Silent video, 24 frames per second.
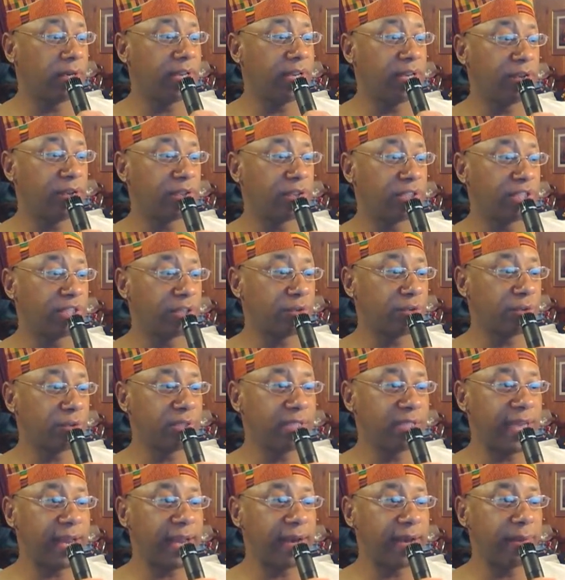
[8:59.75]
Then your
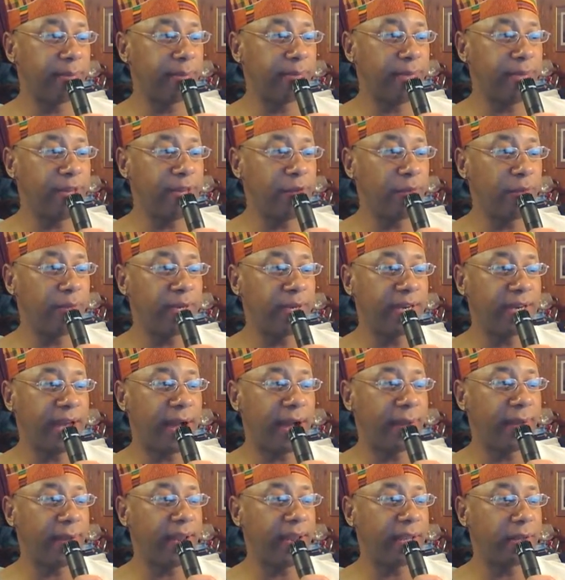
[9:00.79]
Central Chadic, B, your
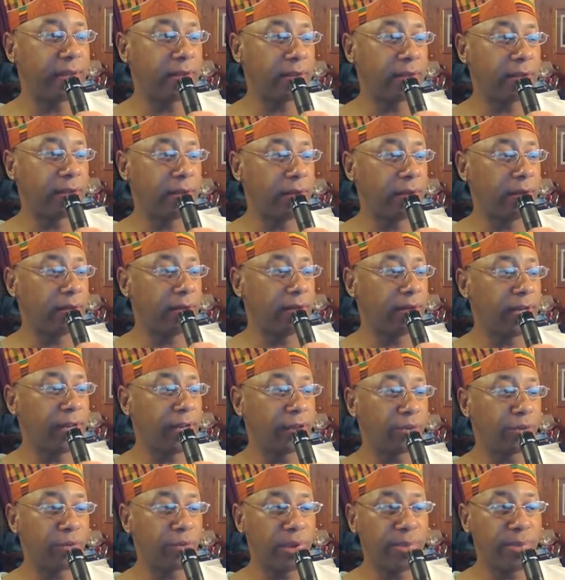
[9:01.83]
Mandare.
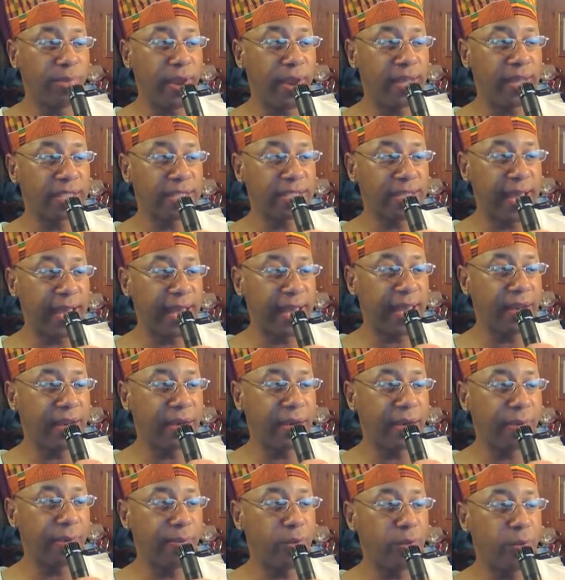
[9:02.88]
There are three branches: A, the